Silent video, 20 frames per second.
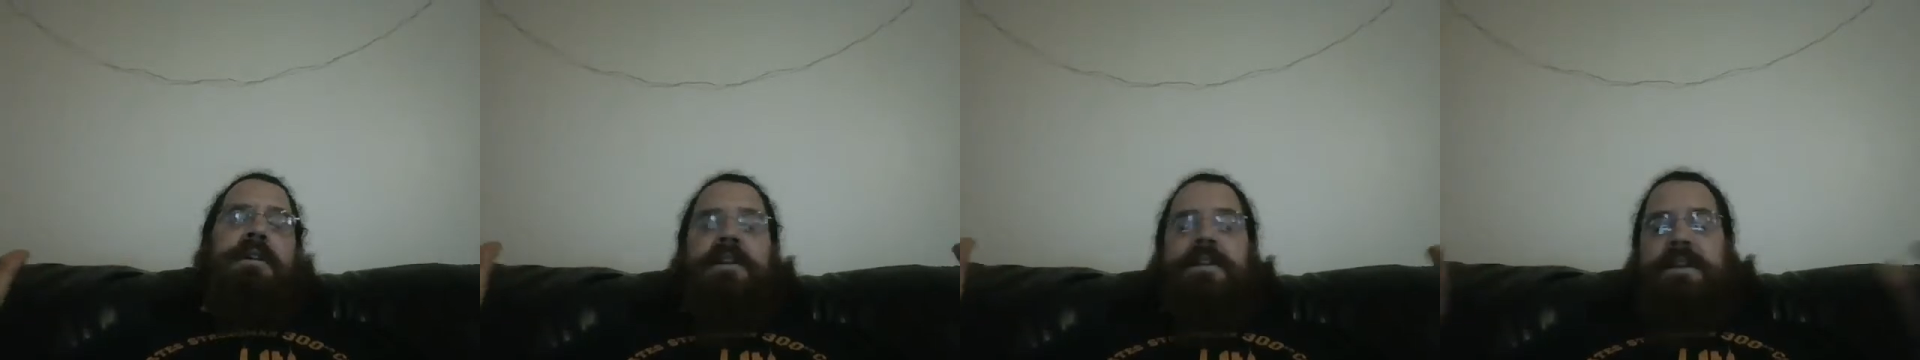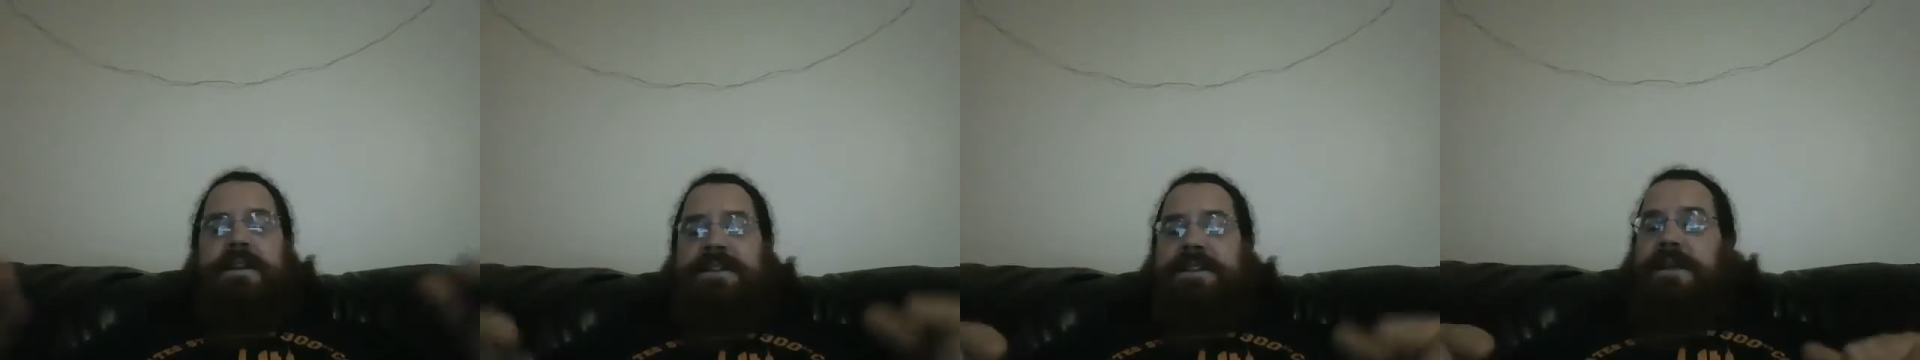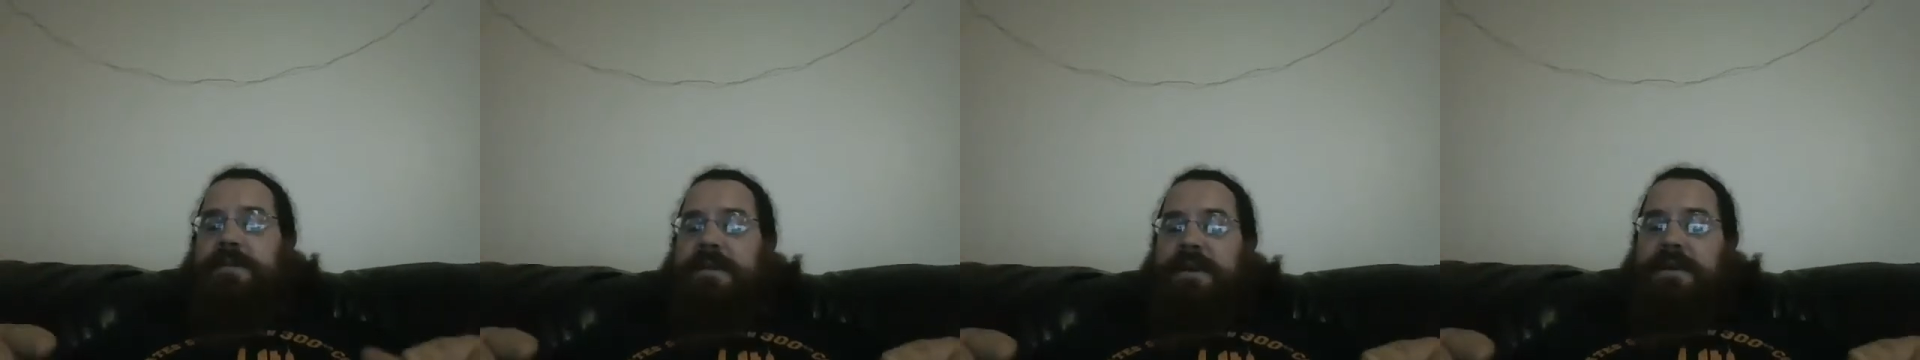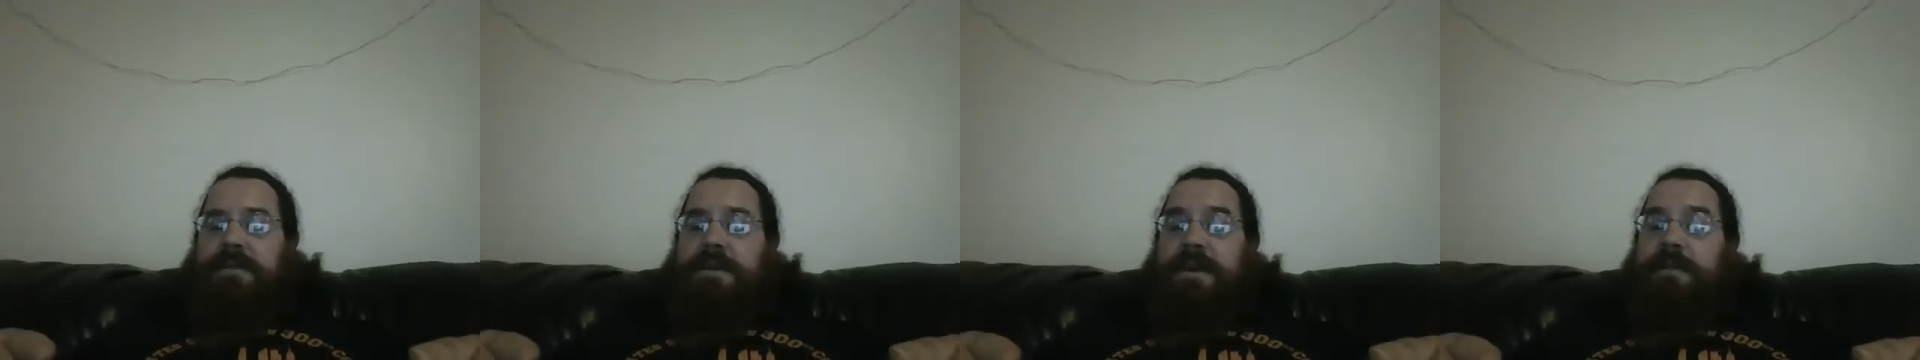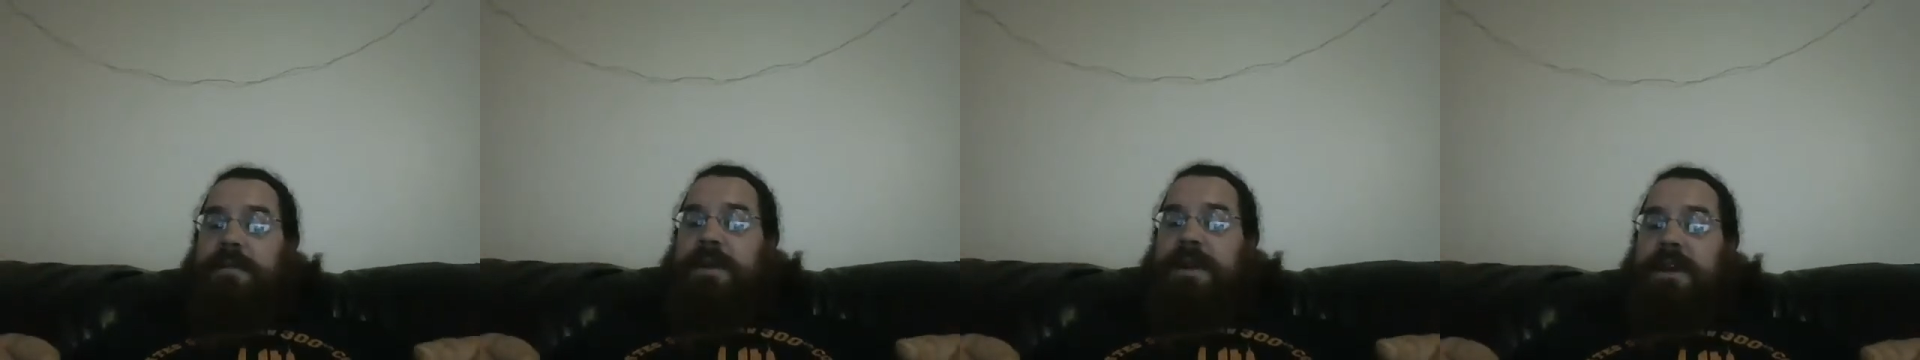That's not
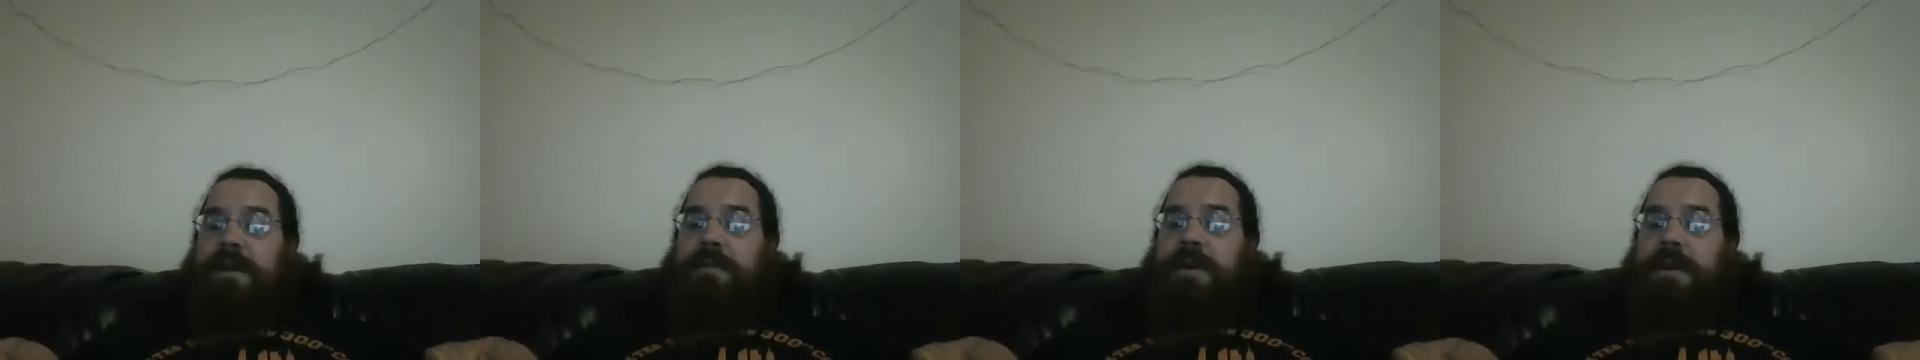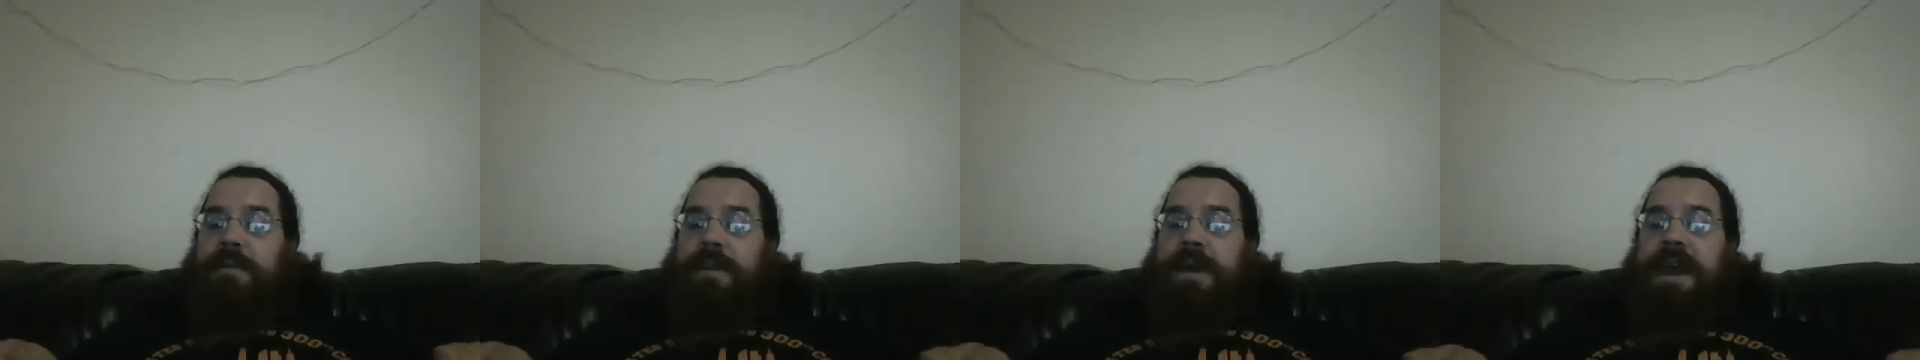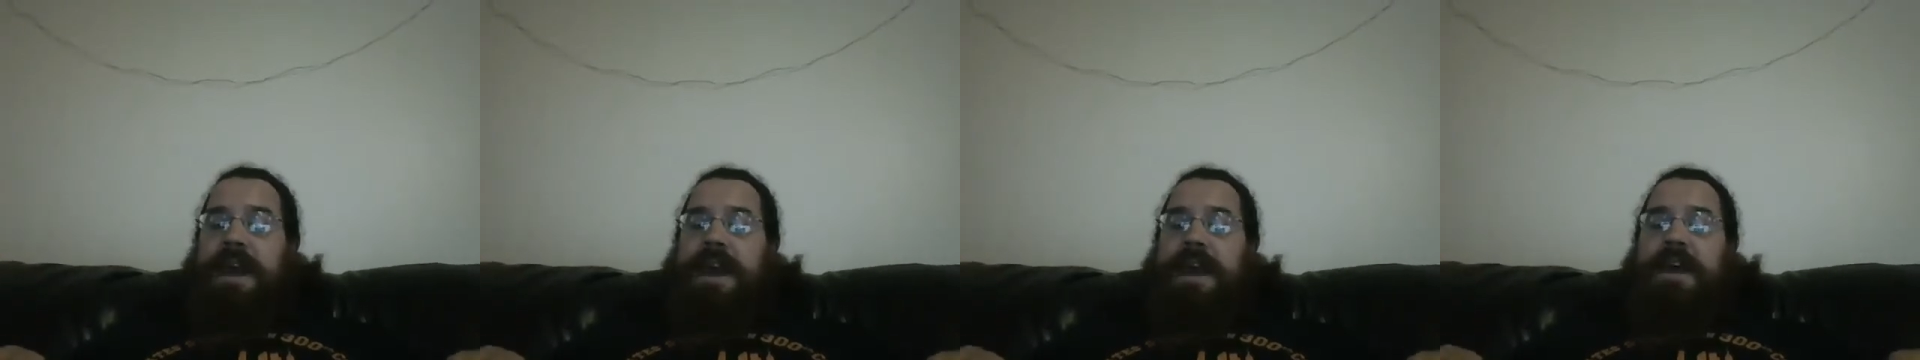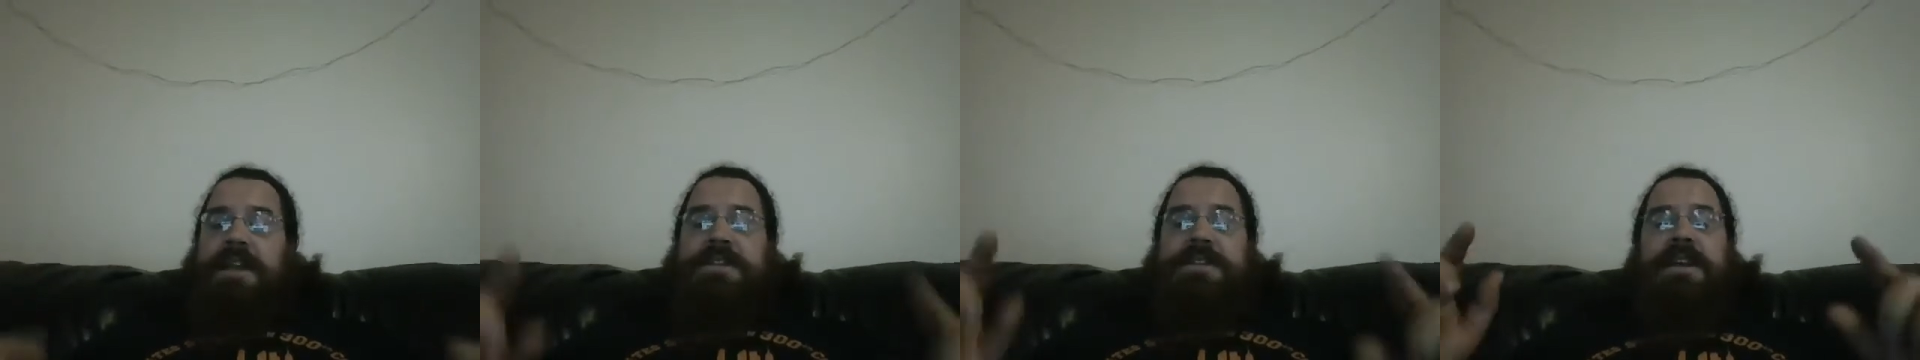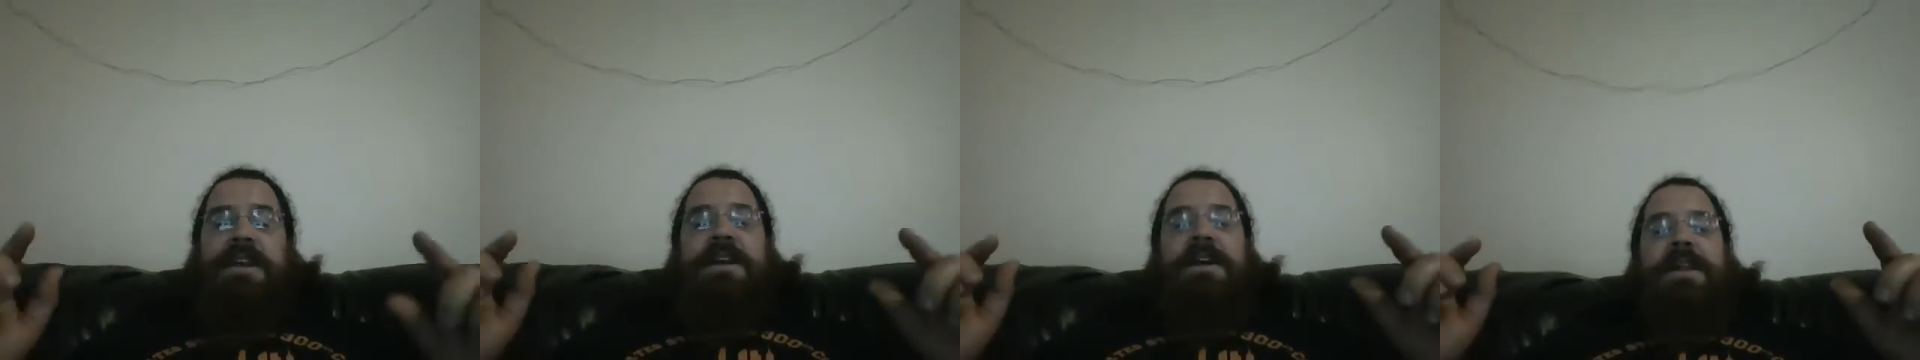me peeing my
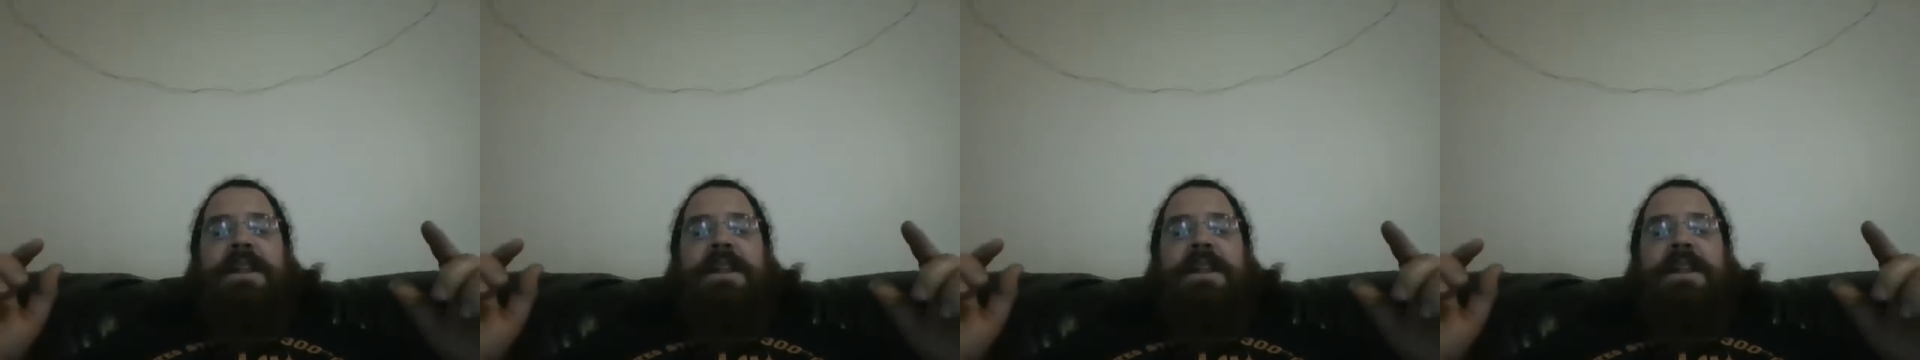pants.